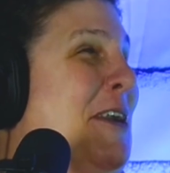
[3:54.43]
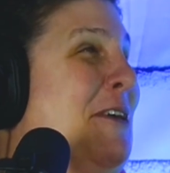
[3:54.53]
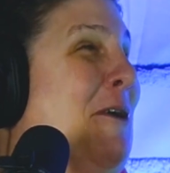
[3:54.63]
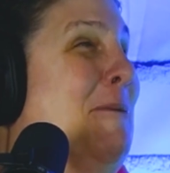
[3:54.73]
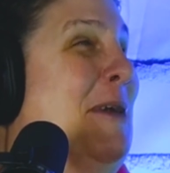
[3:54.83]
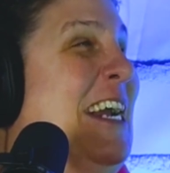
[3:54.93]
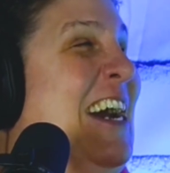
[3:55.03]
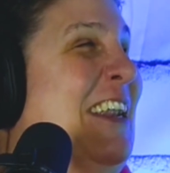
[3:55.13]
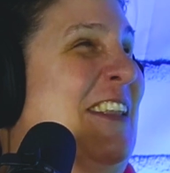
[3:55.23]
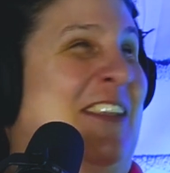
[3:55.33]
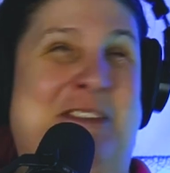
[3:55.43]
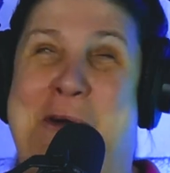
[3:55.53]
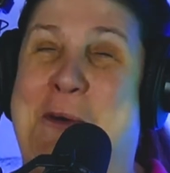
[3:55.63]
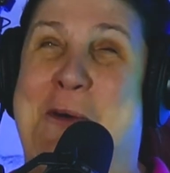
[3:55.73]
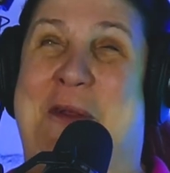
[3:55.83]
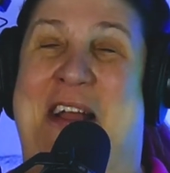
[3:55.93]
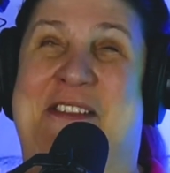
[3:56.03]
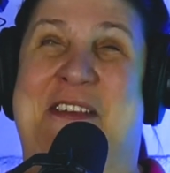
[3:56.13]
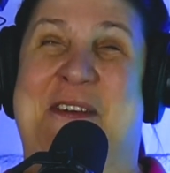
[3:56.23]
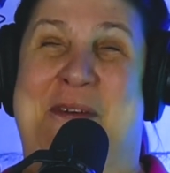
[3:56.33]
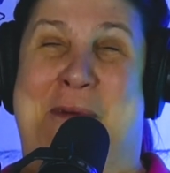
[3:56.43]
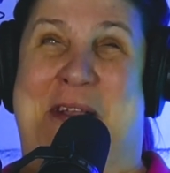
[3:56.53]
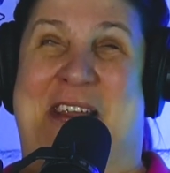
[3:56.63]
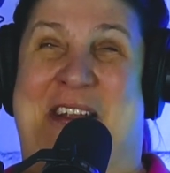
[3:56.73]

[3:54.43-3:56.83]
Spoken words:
and go, oh my God, cool. That's you. But,